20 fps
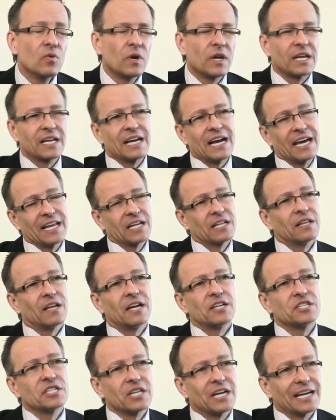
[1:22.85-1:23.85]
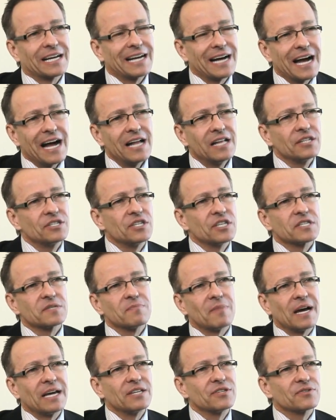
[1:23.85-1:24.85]
when a gynecologic oncologist
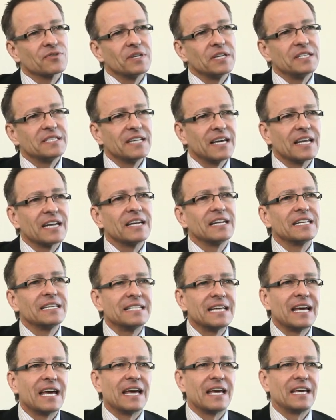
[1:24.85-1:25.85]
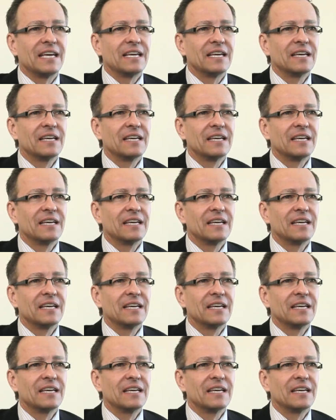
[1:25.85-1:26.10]
might treat 10 in a day.